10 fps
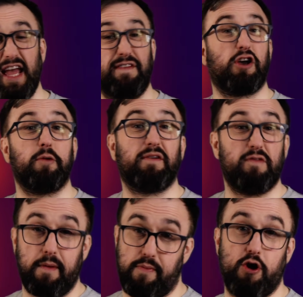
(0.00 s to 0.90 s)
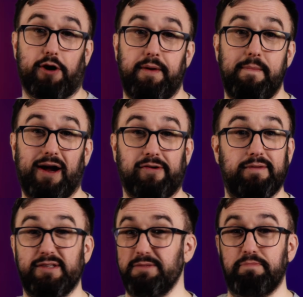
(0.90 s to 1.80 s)
If you're coming from a programming
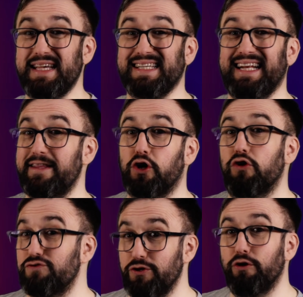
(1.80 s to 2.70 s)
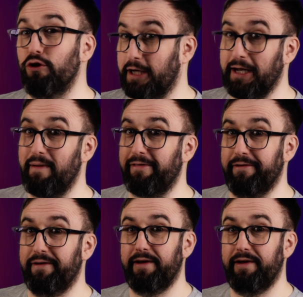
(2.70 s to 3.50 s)
background, this is basically the console logging method.